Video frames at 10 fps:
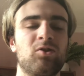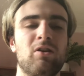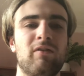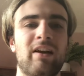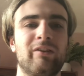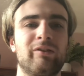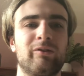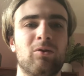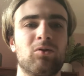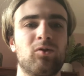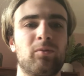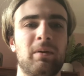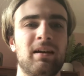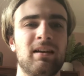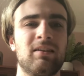Giovinazzi's got the
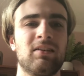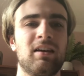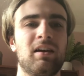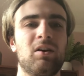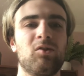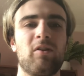speed, so